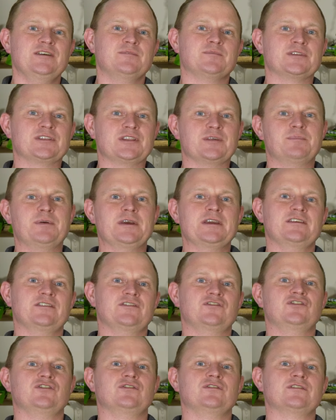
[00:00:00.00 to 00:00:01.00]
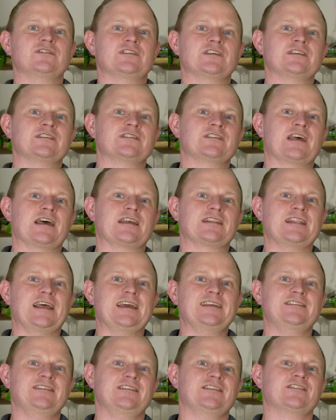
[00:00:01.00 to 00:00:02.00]
but the biggest news is that
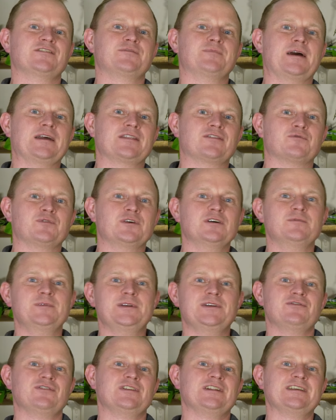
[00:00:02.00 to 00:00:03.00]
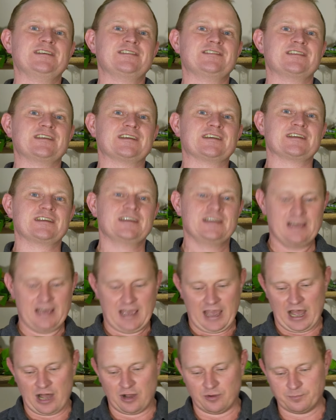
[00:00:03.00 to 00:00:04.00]
later this month we'll be releasing
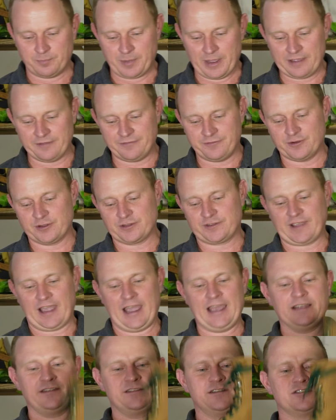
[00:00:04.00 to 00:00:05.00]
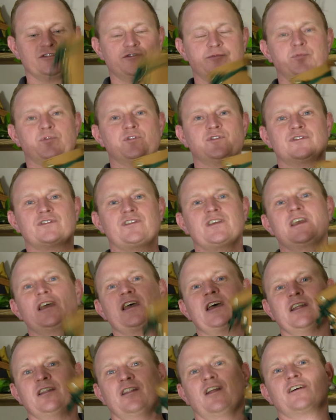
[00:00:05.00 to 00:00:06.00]
our barefoot 8-inch boot
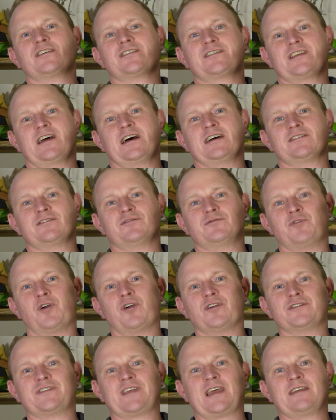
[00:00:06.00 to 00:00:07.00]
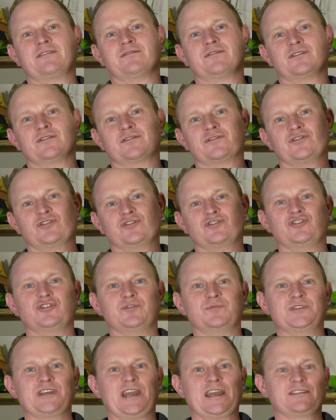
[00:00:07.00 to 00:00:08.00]
alongside Rose Anvil's
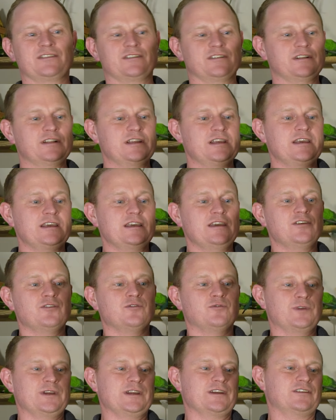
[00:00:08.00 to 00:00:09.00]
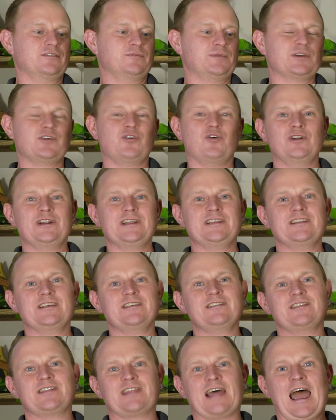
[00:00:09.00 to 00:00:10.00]
YouTube channel. We're going to be calling
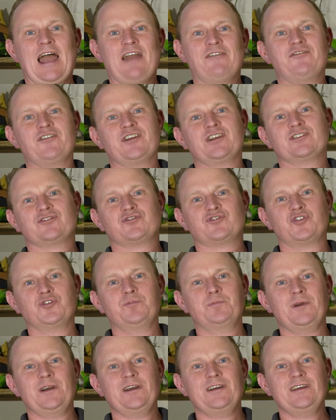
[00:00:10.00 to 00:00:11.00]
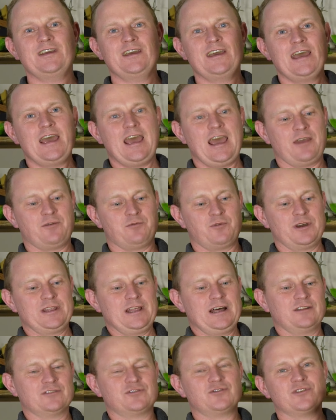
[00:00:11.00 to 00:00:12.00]
this the African Trooper, and what
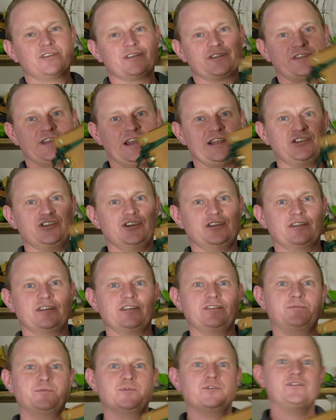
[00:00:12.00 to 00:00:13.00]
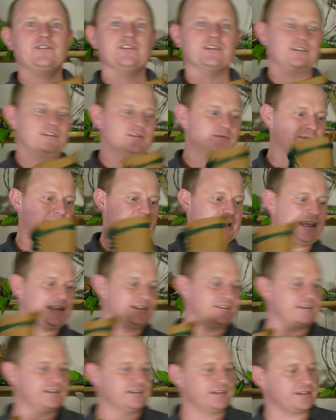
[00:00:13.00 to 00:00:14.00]
I'll do is touch on this boot a little bit
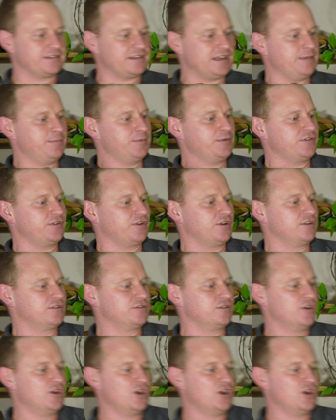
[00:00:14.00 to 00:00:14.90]
later in this episode